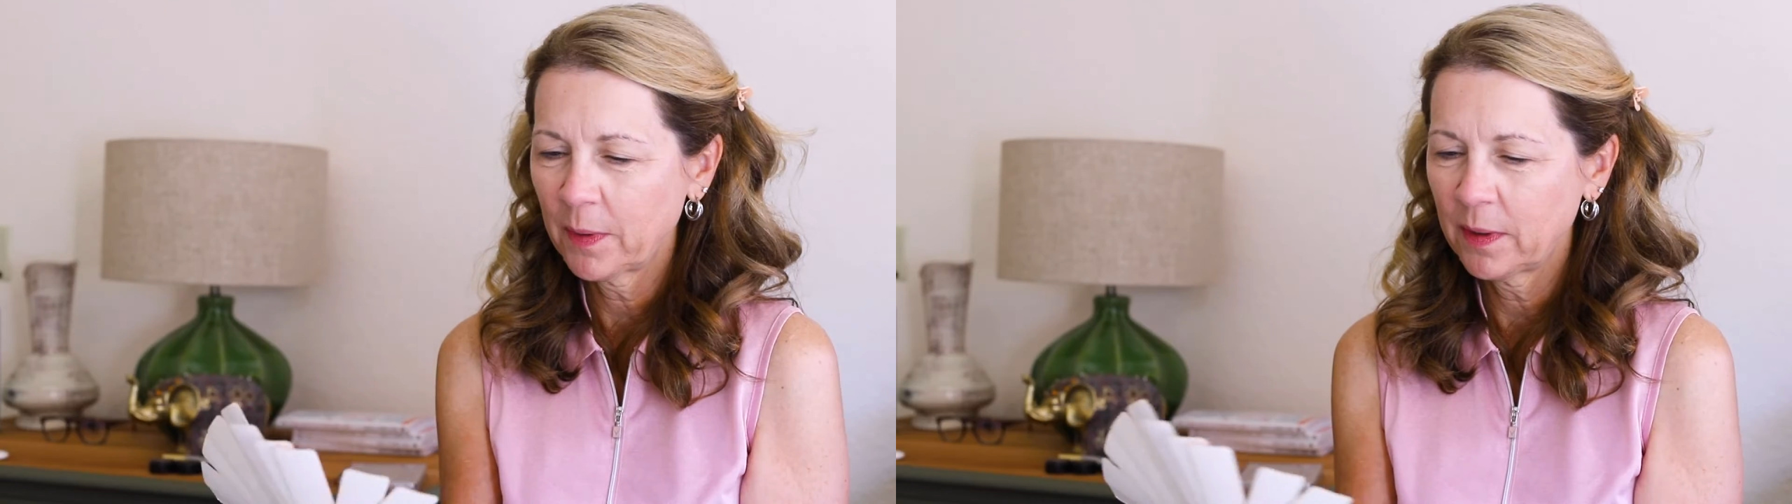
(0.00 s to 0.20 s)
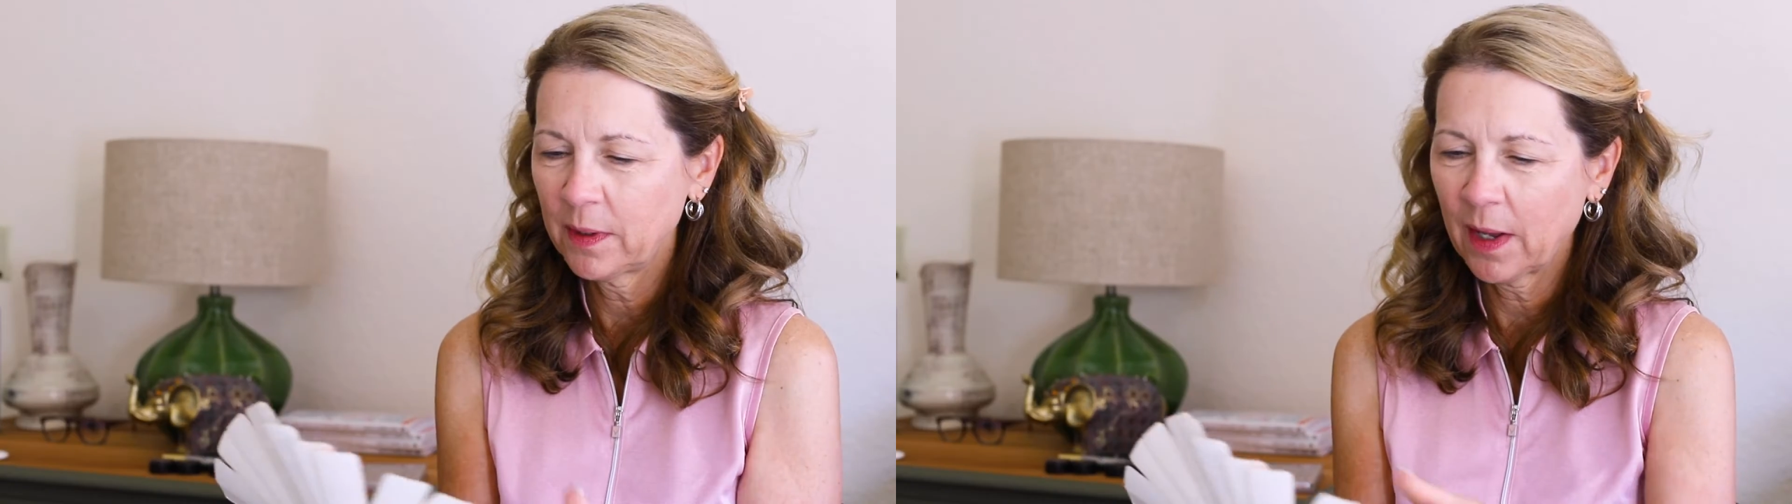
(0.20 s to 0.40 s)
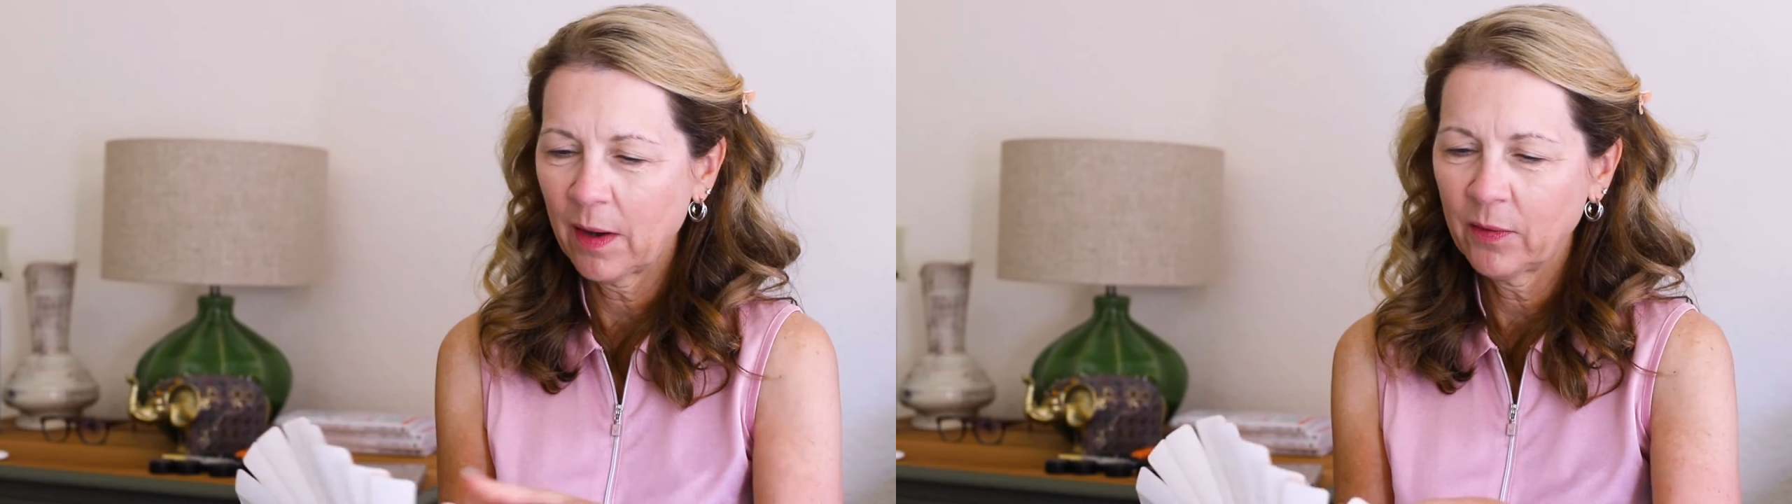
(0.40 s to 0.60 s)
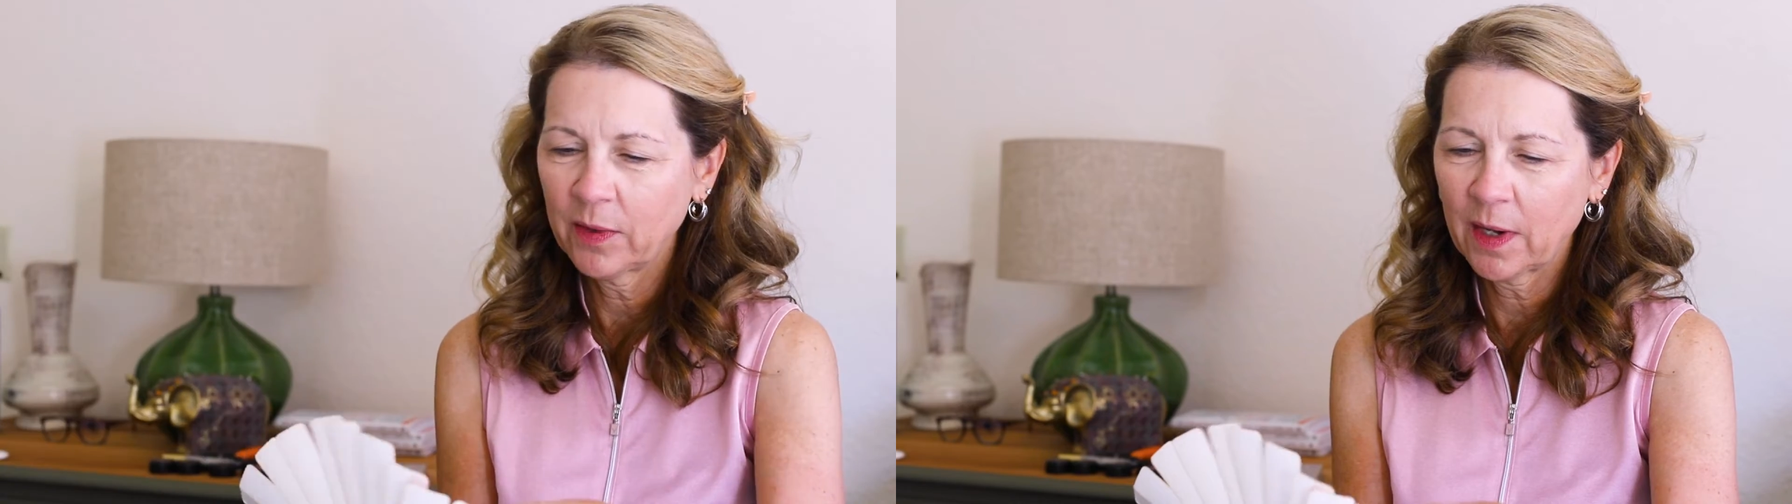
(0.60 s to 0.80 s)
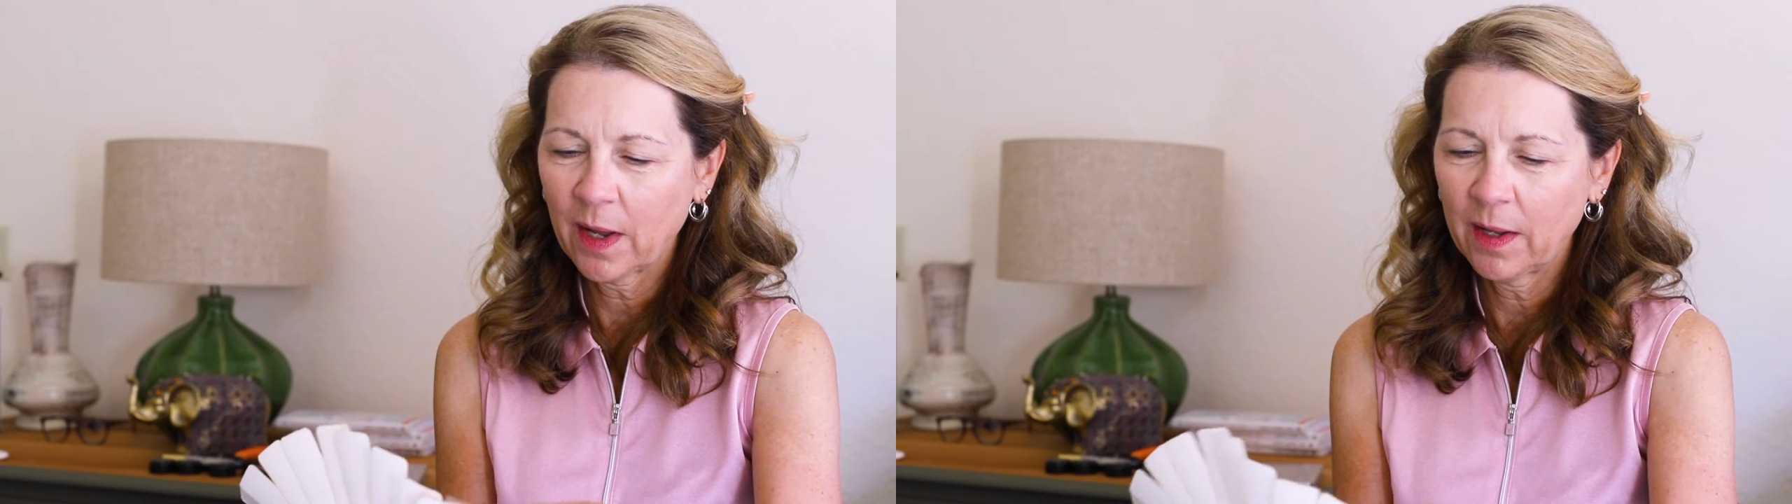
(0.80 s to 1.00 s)
but now
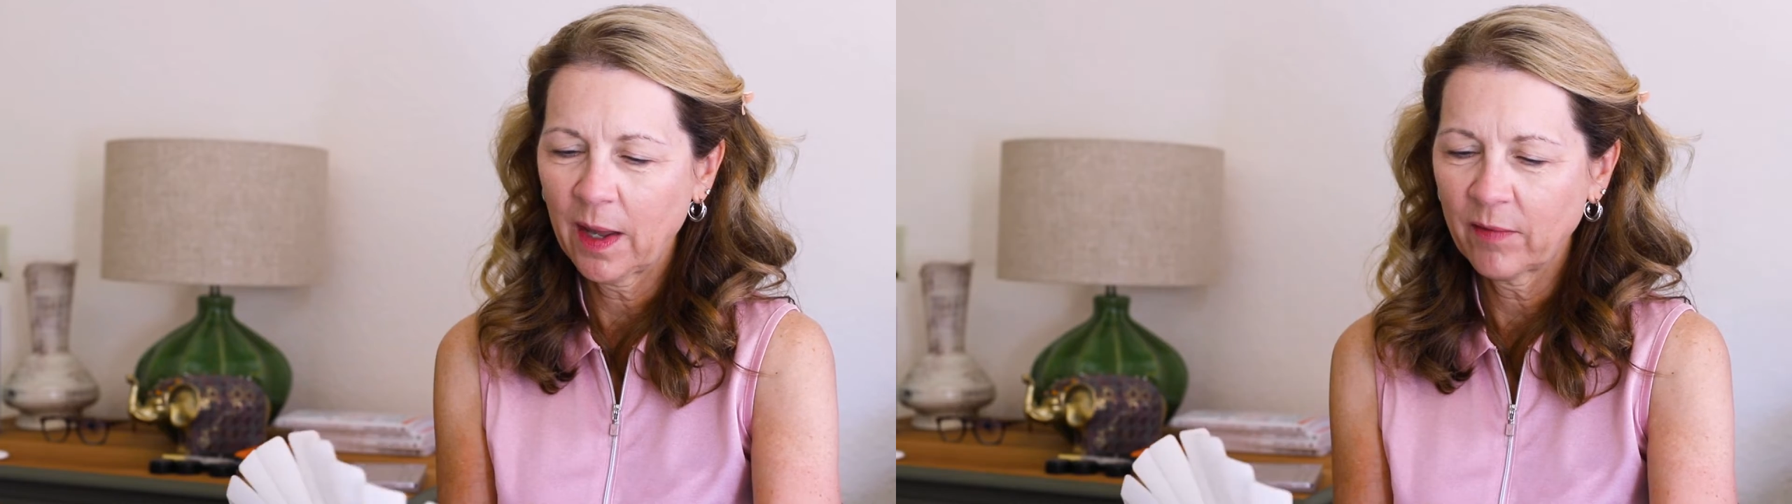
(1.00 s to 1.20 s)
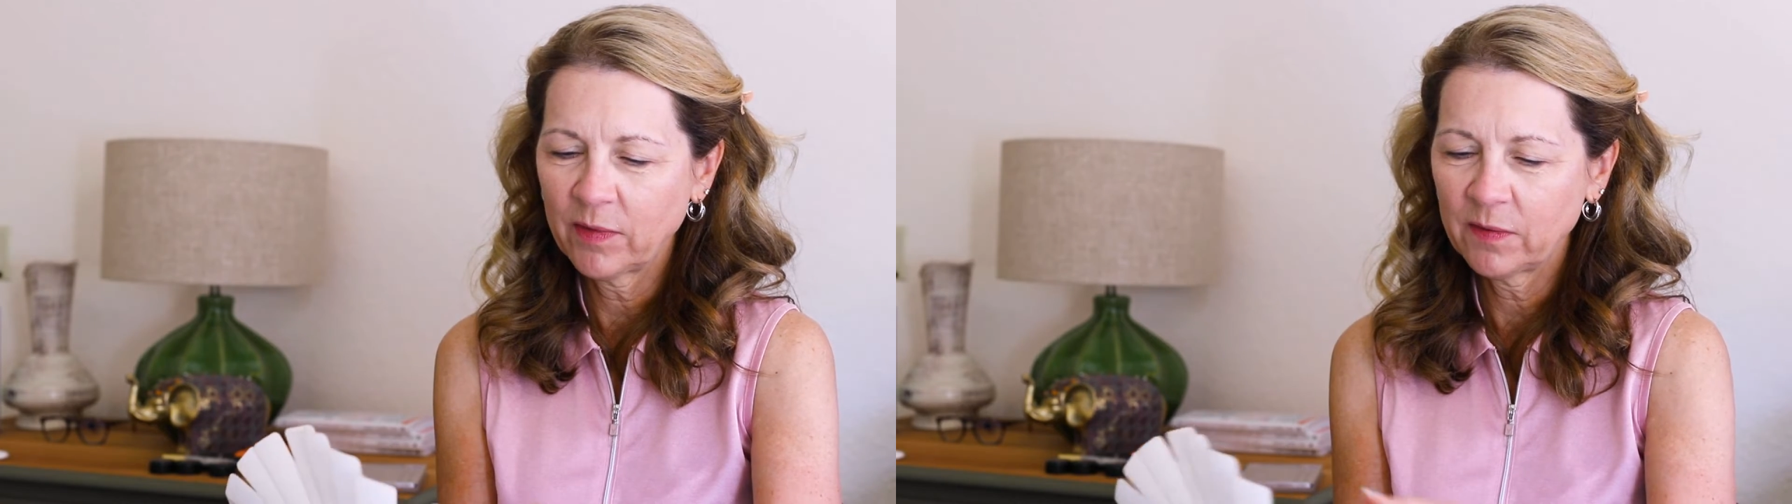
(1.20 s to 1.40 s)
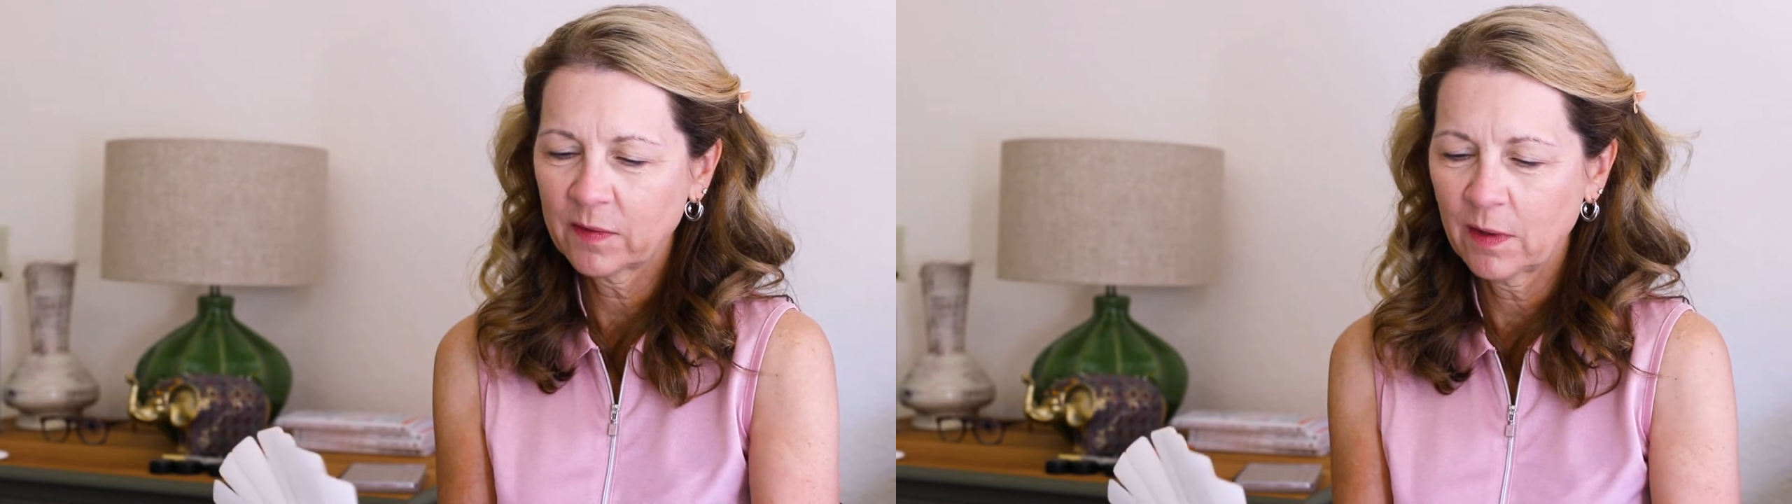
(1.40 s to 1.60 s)
that I have these